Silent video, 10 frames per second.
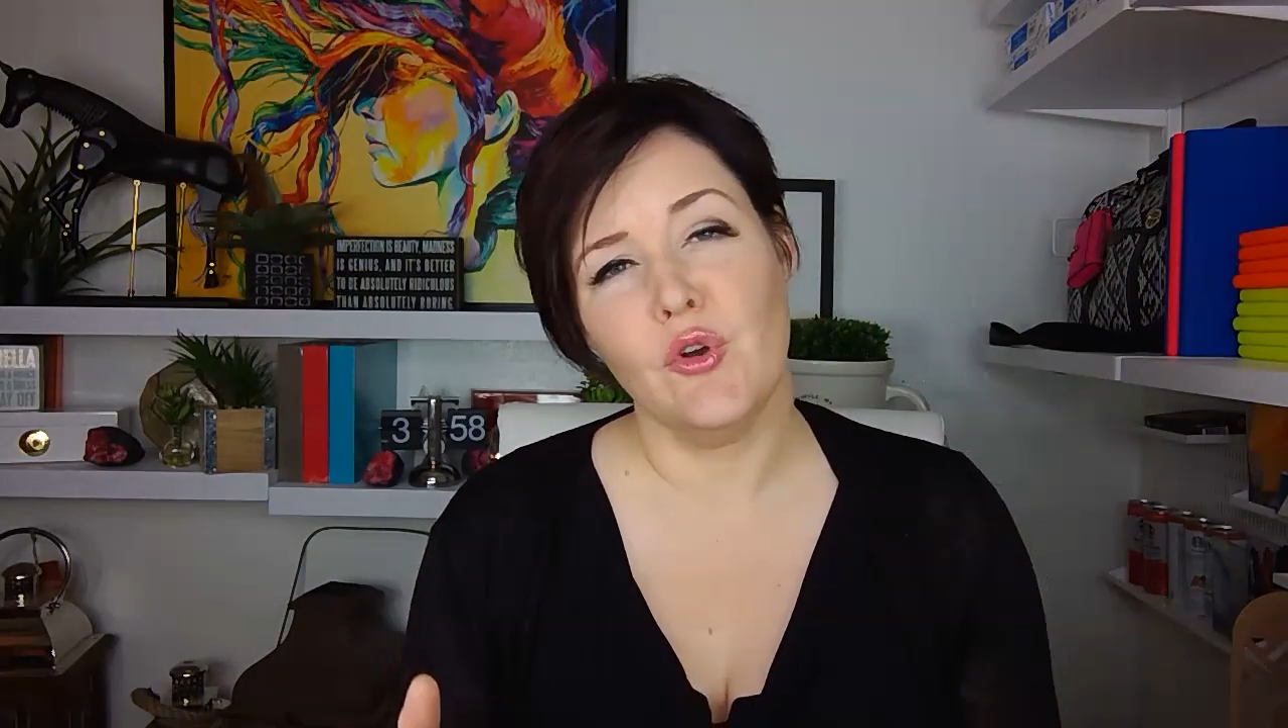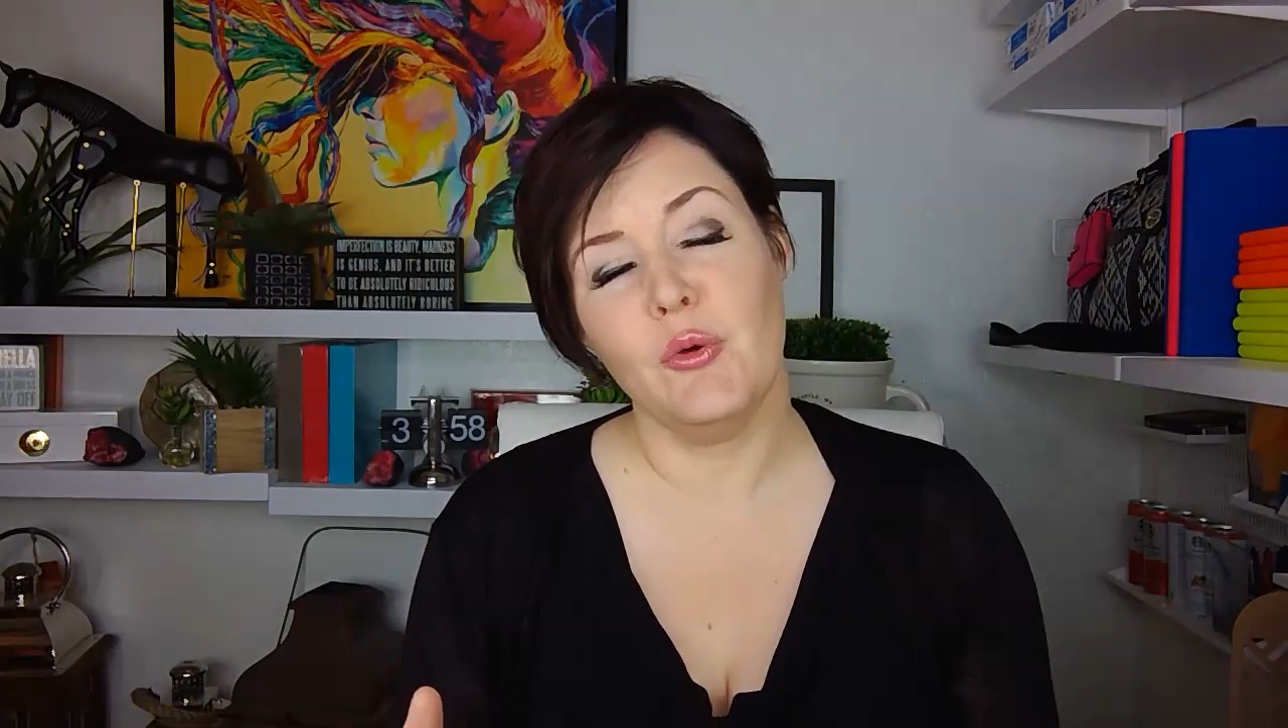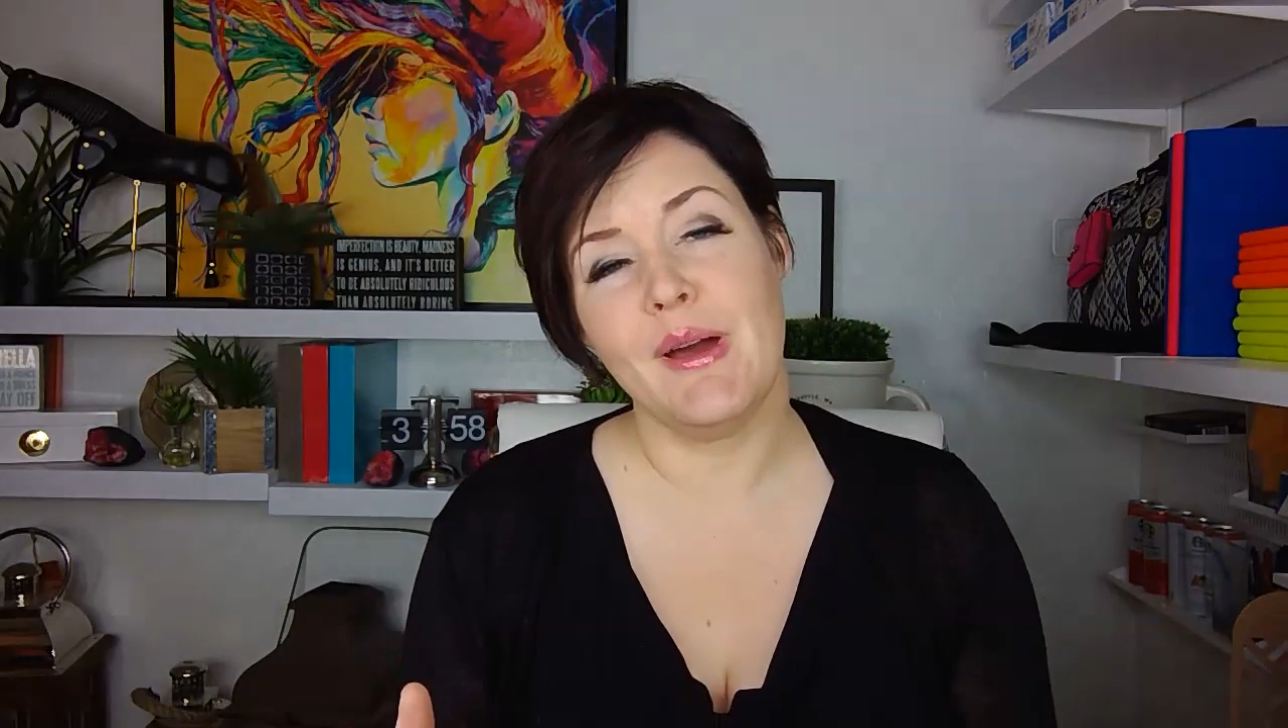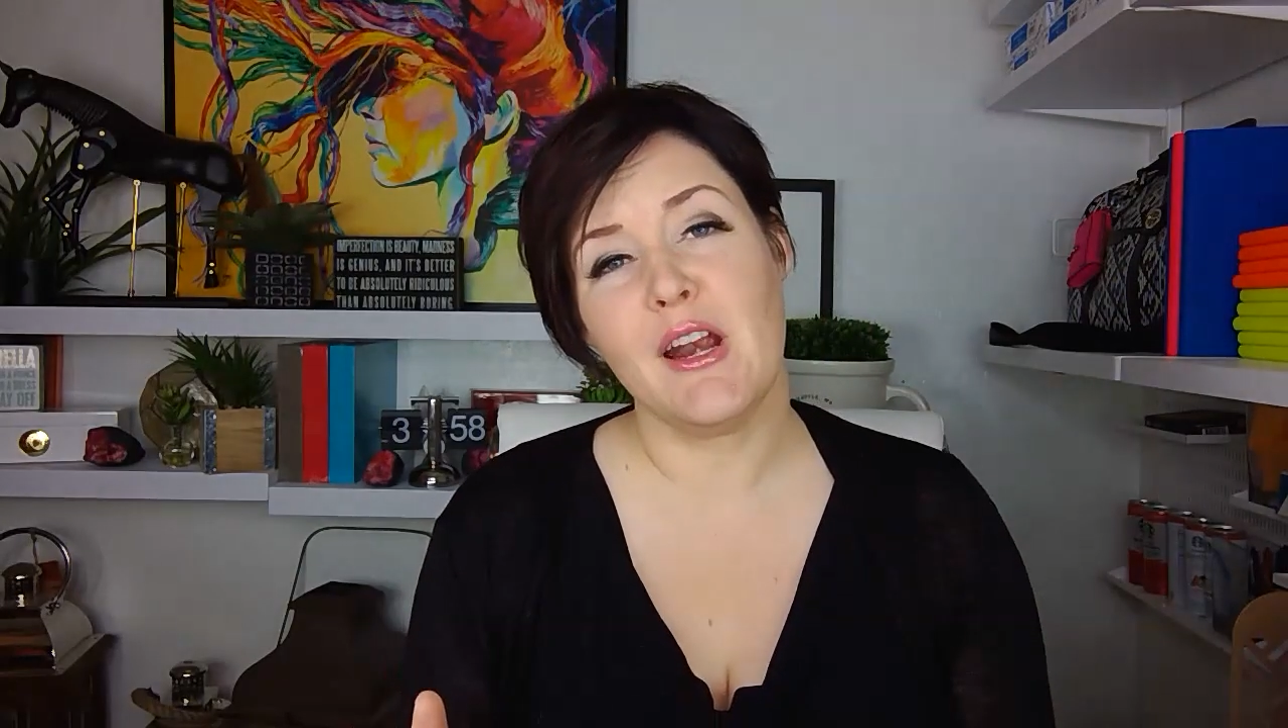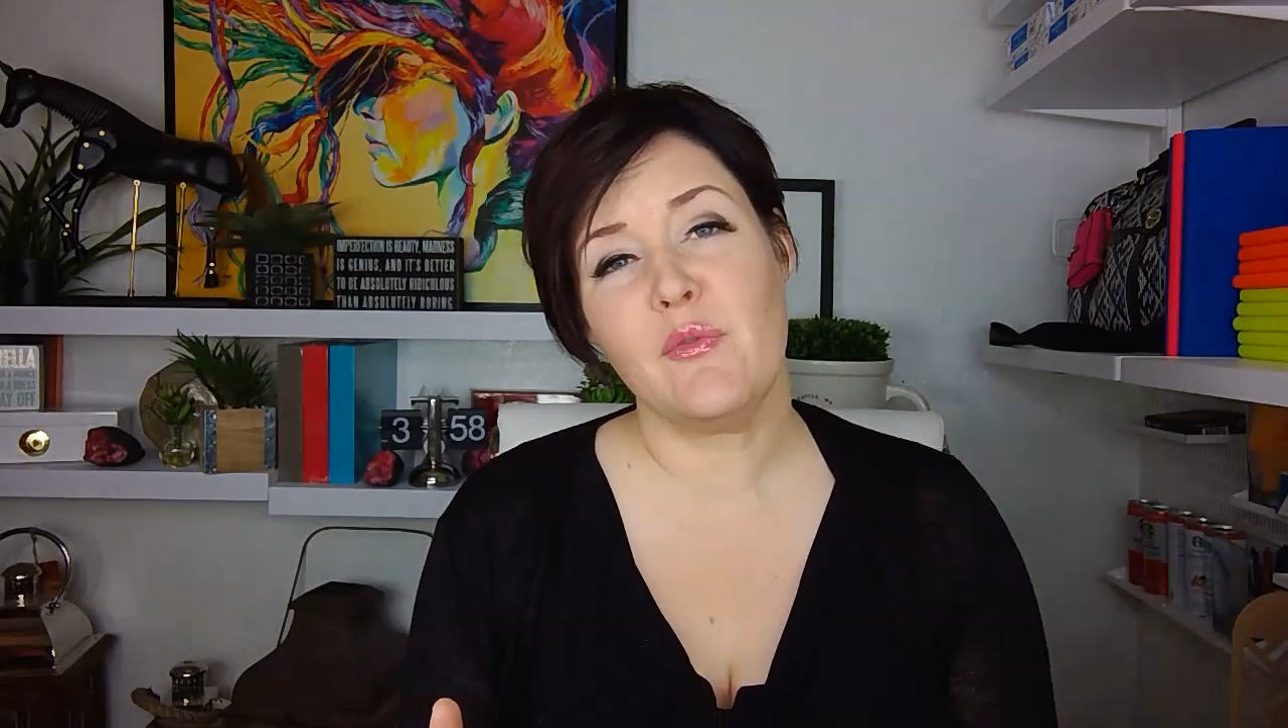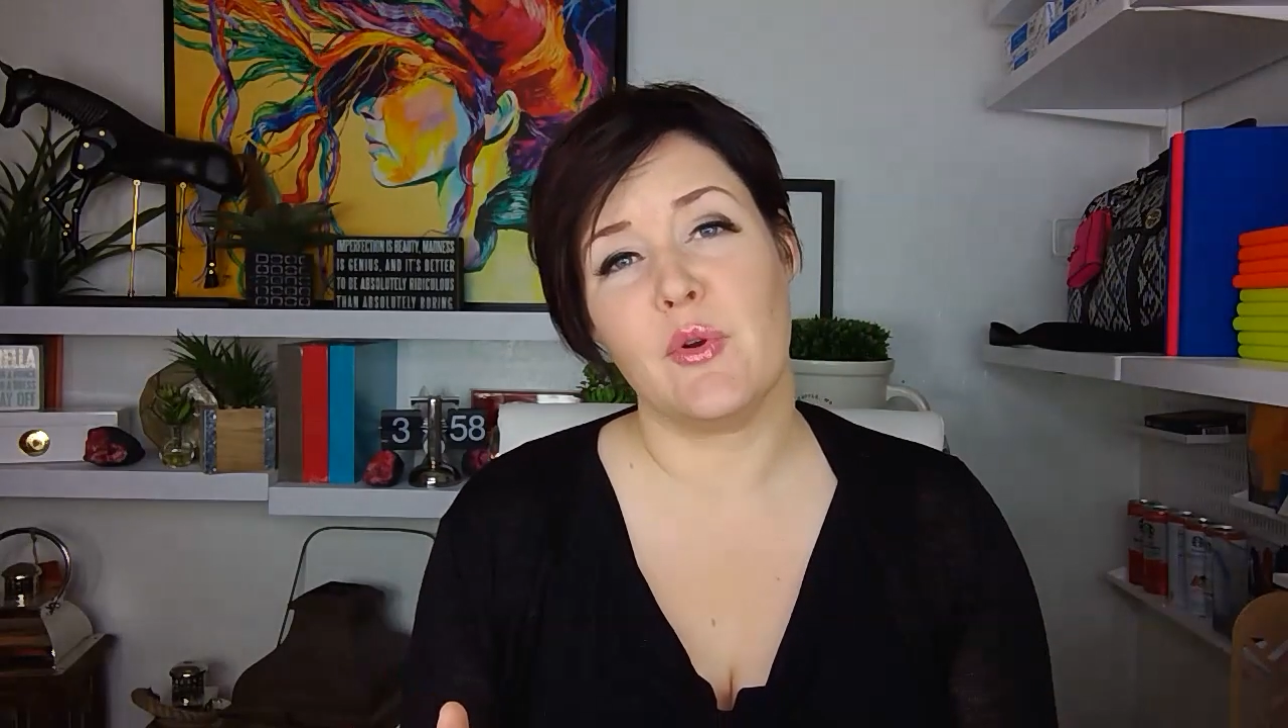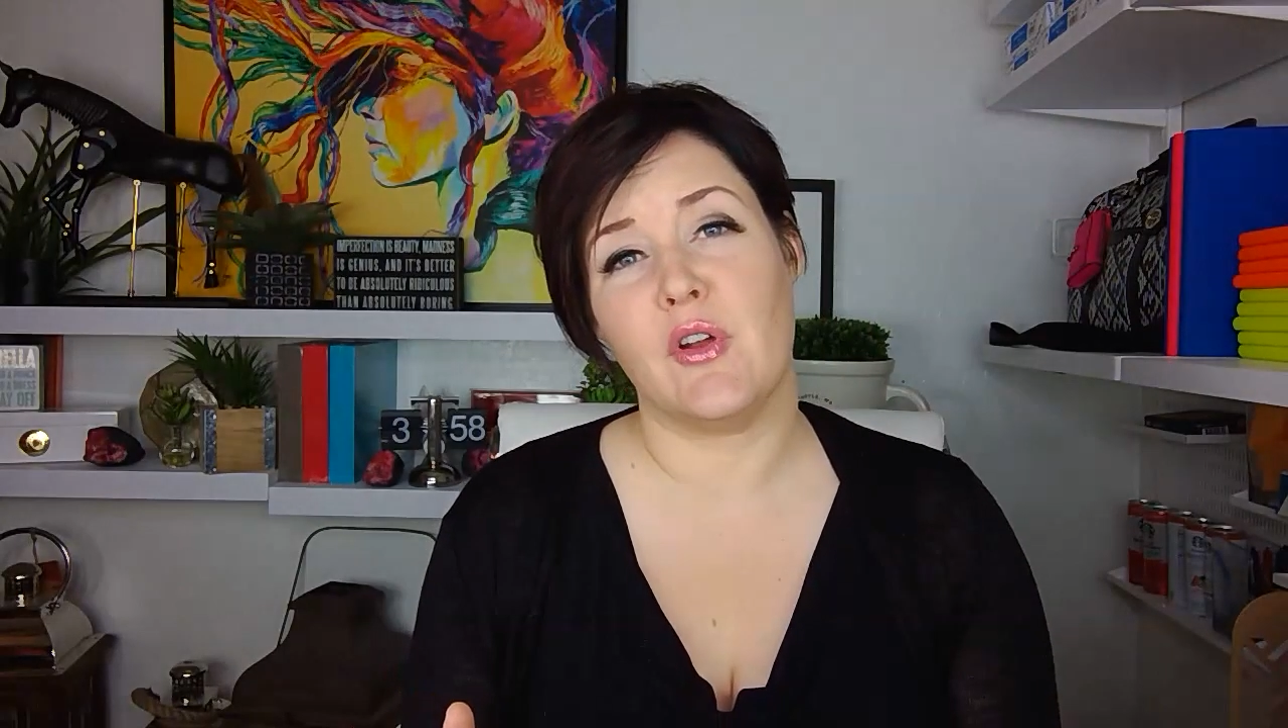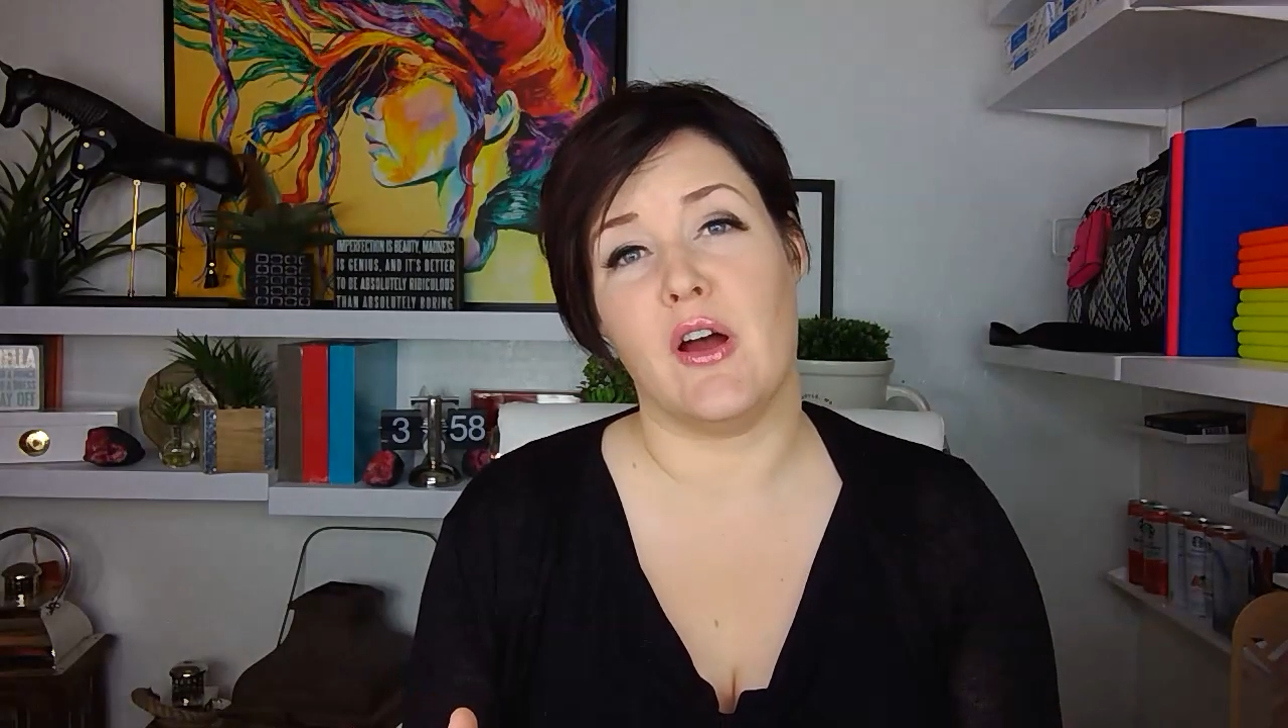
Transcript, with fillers: No matter if we're